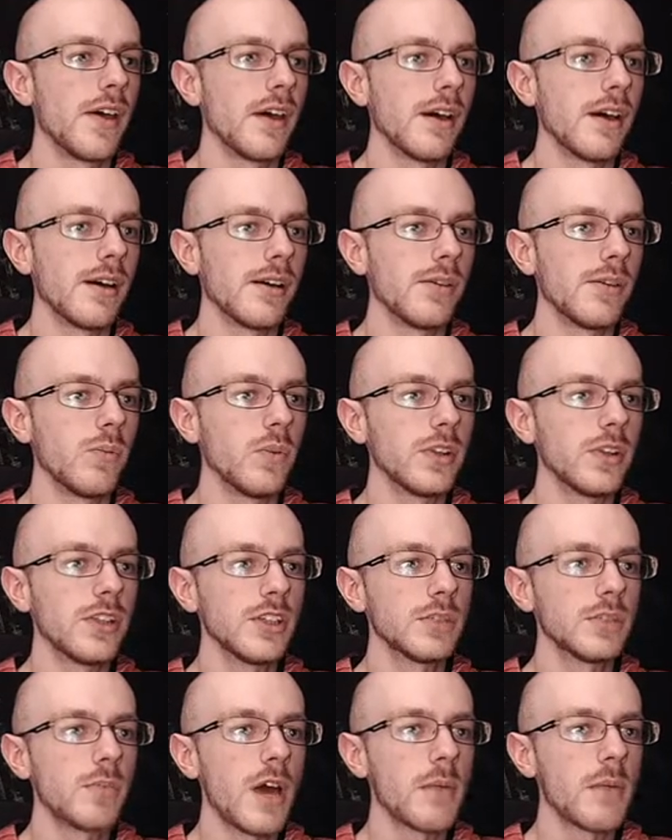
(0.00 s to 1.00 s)
Uh, with
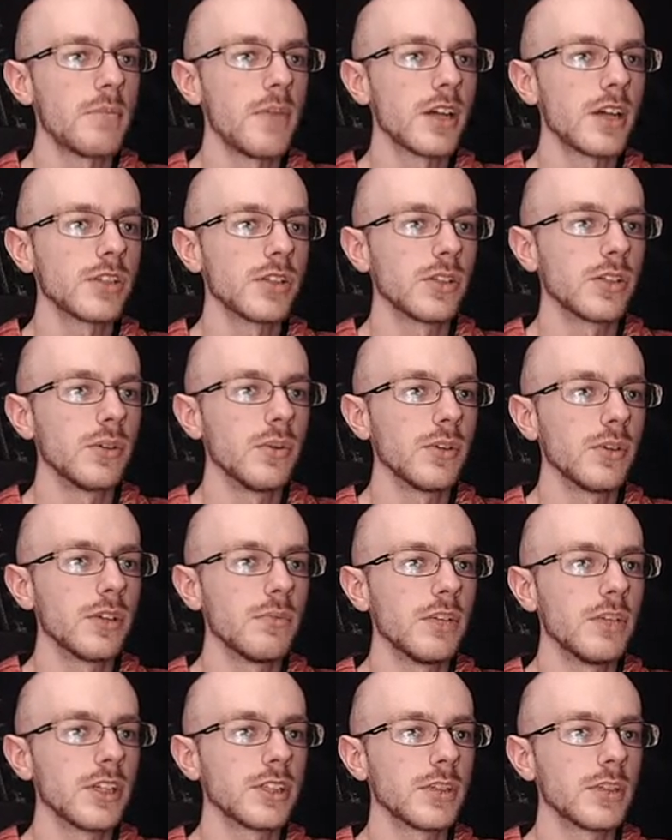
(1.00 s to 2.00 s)
this map, I'm actually cool with it
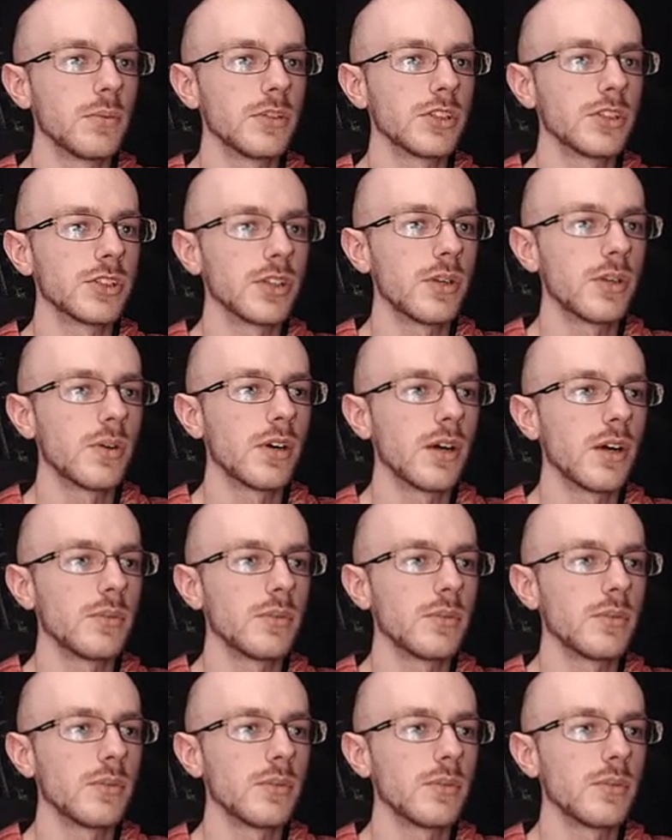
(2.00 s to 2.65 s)
being someone slower.